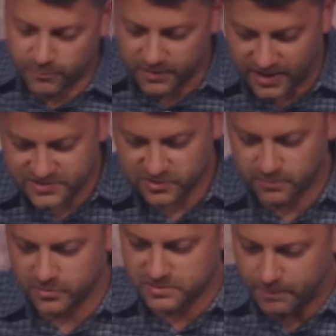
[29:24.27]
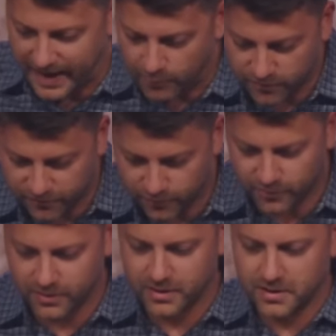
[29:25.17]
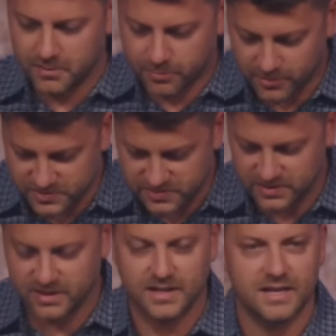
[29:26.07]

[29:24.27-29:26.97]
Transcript: but also the most powerful person